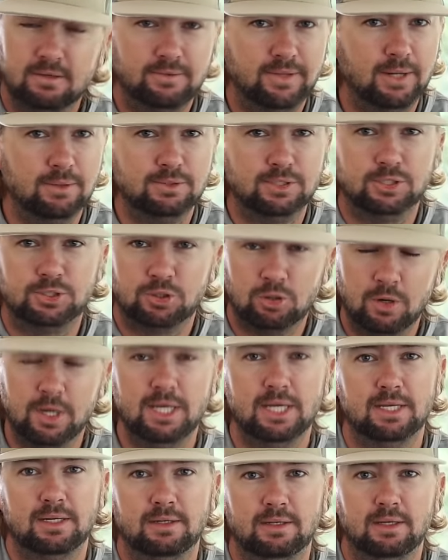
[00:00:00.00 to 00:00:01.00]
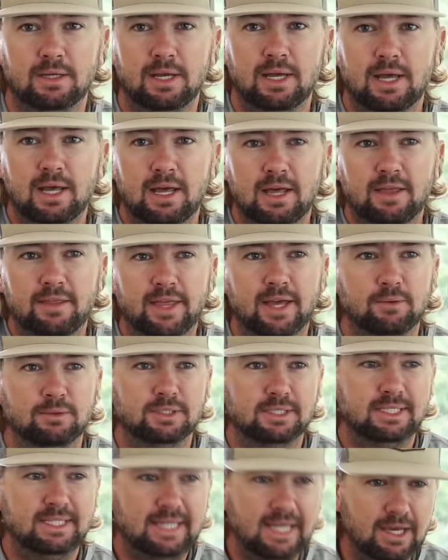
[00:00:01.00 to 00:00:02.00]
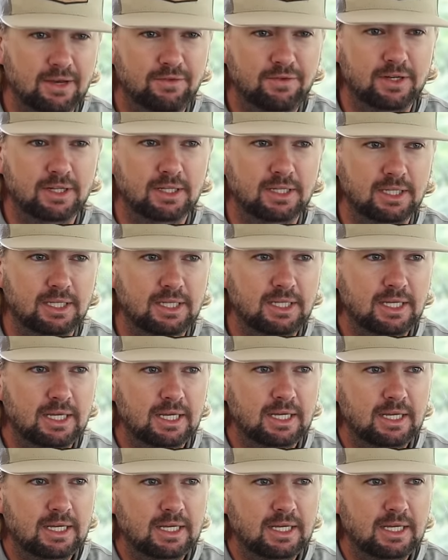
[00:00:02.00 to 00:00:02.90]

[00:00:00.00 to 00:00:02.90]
there was a trend that was definitely